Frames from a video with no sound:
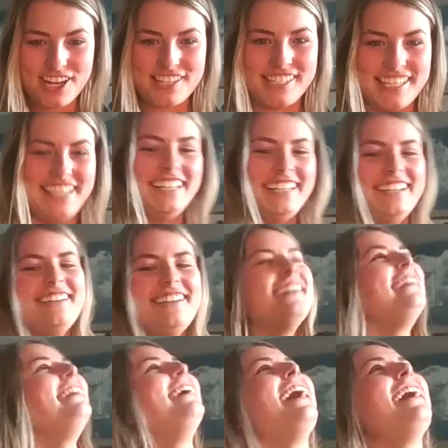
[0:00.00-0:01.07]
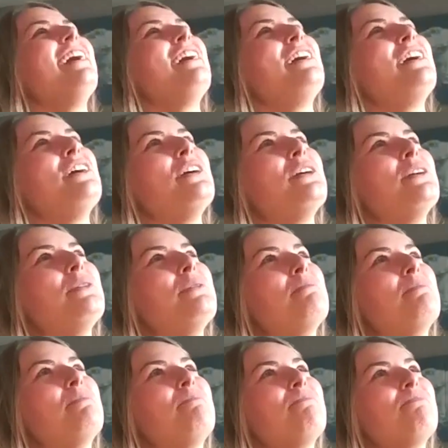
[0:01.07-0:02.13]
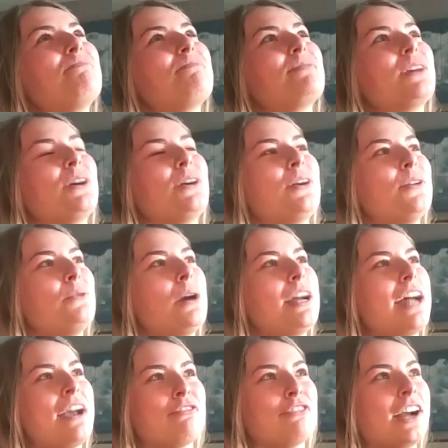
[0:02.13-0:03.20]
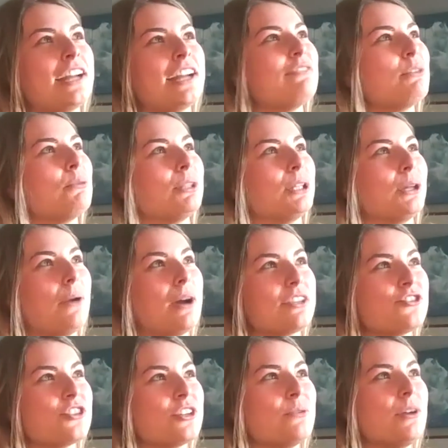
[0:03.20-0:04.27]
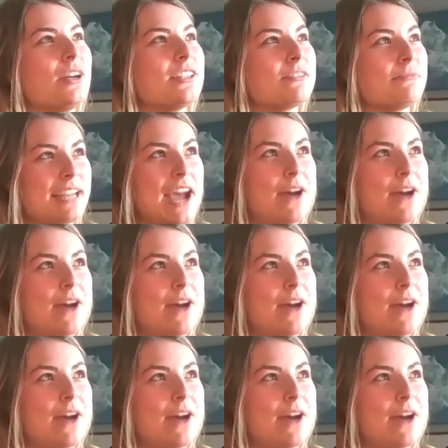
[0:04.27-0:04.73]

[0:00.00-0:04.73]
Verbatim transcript: Jessi. Um, oh, what I forgot even what the question was, but